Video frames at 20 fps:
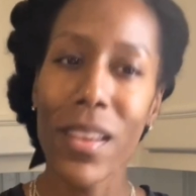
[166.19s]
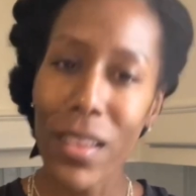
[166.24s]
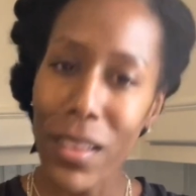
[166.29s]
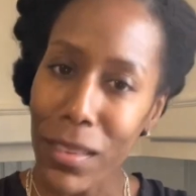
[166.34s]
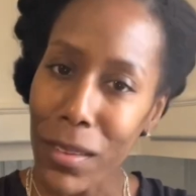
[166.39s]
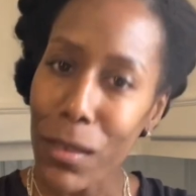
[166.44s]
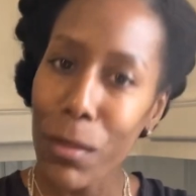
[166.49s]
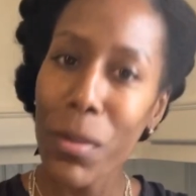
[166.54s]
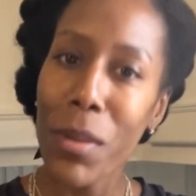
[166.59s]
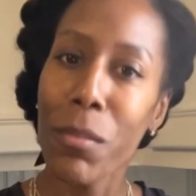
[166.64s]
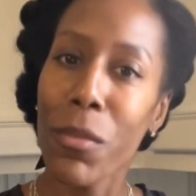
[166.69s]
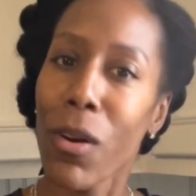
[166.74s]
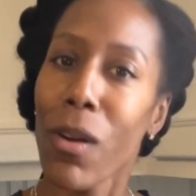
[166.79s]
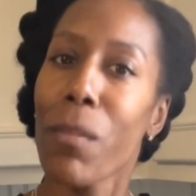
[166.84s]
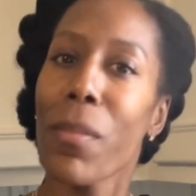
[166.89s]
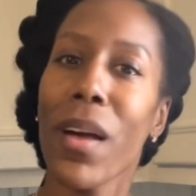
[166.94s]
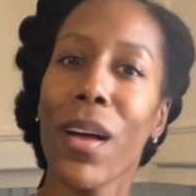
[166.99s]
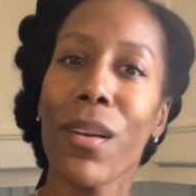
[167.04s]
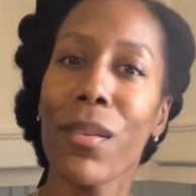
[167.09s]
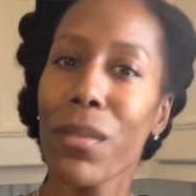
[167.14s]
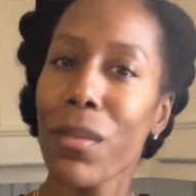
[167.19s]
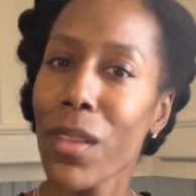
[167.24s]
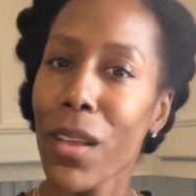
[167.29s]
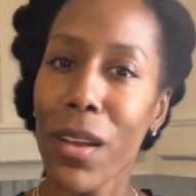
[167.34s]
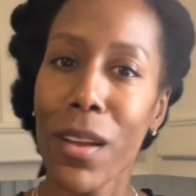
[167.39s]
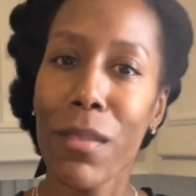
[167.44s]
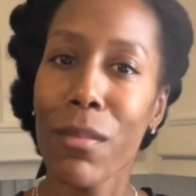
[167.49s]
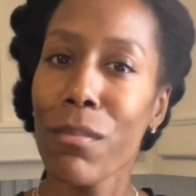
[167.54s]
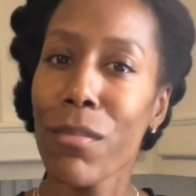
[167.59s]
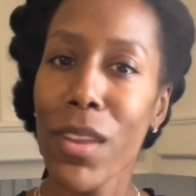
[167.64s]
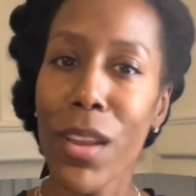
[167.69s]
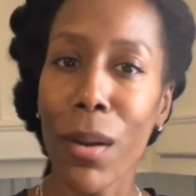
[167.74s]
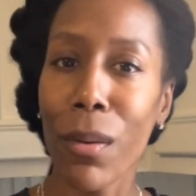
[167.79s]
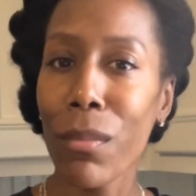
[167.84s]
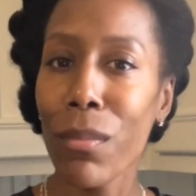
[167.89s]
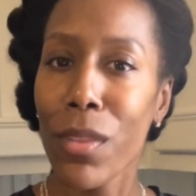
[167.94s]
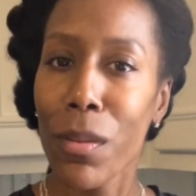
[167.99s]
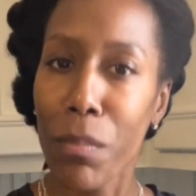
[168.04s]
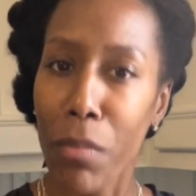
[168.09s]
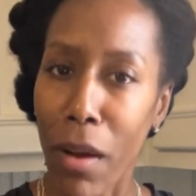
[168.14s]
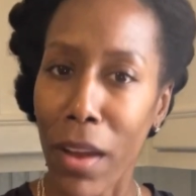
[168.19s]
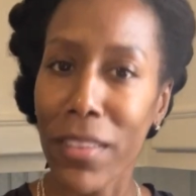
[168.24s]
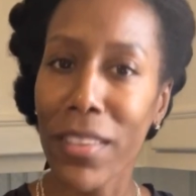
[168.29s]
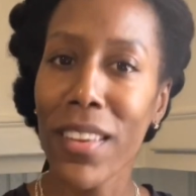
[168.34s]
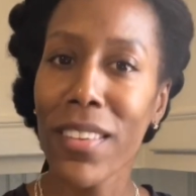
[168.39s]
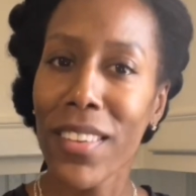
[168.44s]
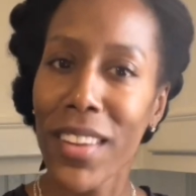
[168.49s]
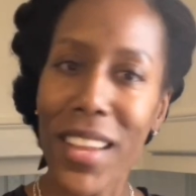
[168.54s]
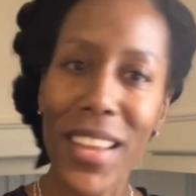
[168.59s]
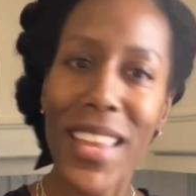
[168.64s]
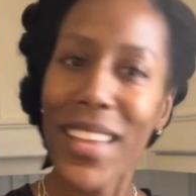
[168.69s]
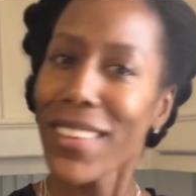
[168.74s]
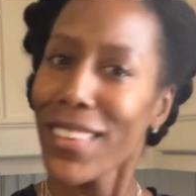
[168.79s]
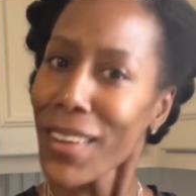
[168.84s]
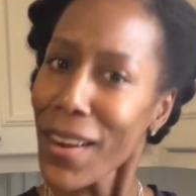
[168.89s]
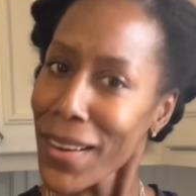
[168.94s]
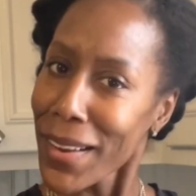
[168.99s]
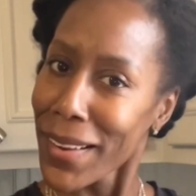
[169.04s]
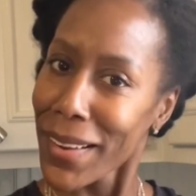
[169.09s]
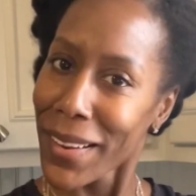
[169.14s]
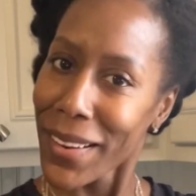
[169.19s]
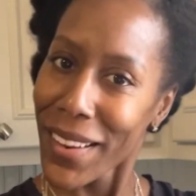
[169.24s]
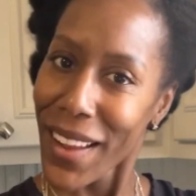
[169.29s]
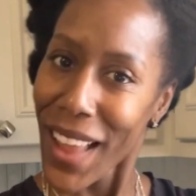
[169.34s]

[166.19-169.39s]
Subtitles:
a little bit more about the process and then get started.